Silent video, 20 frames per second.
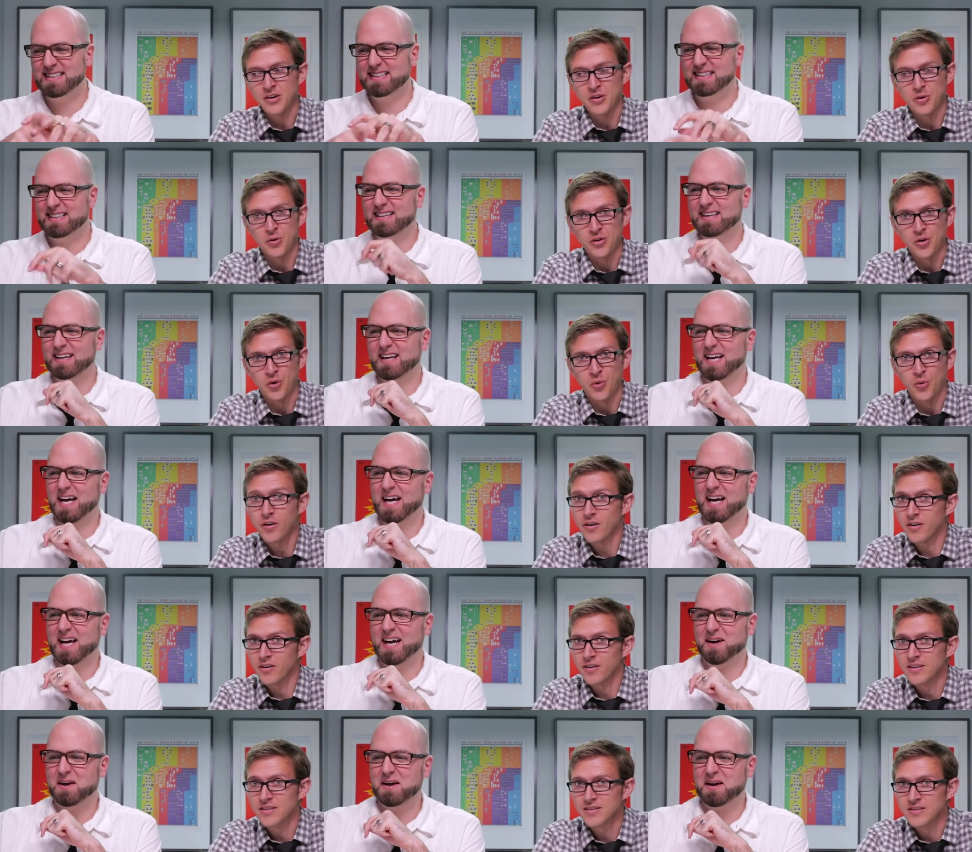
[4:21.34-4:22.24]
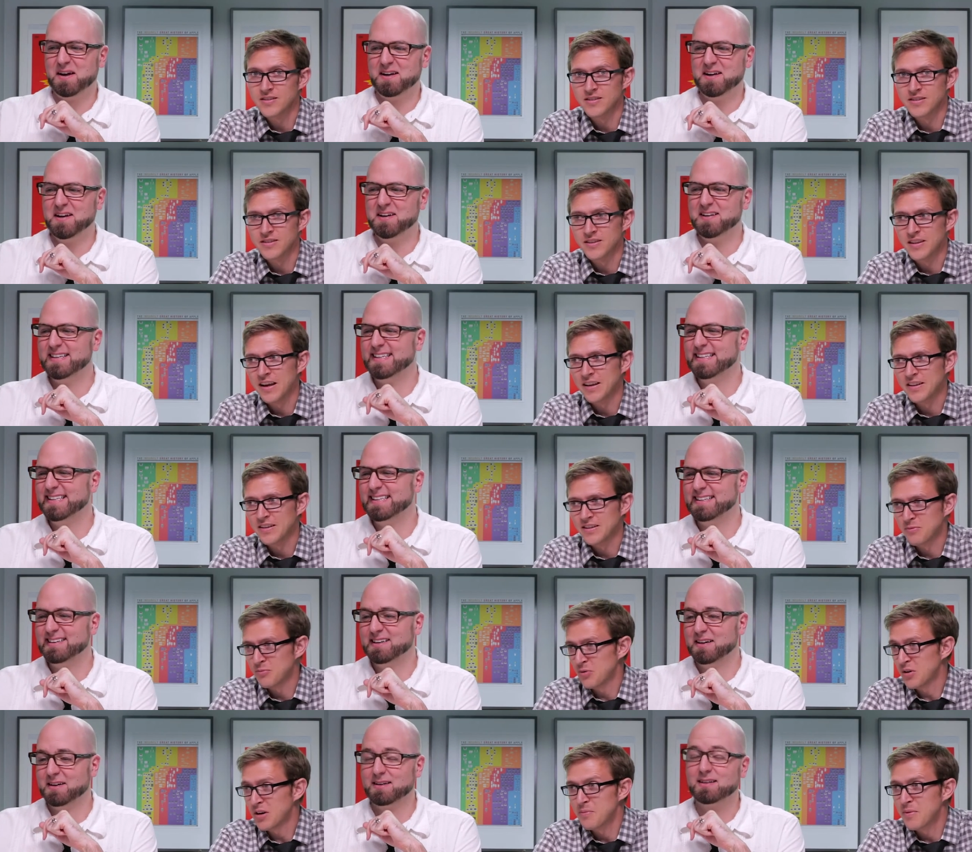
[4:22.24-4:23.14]
Speaker 1: your your work. This is
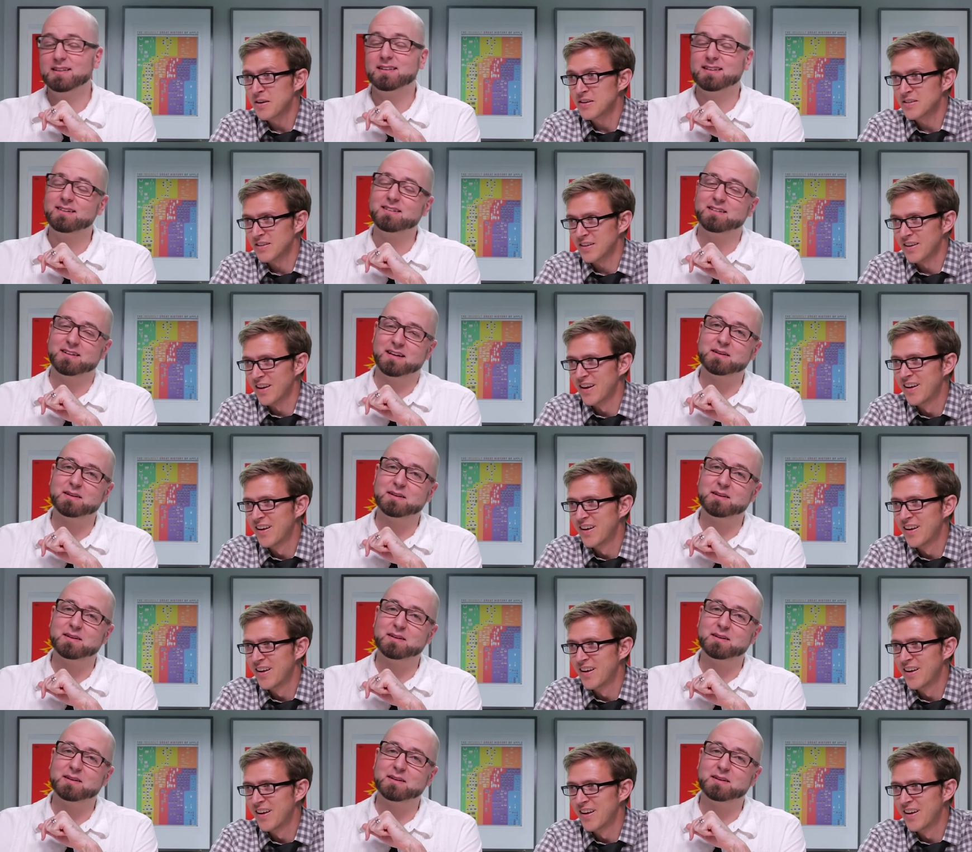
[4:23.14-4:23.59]
it's pretty amazing.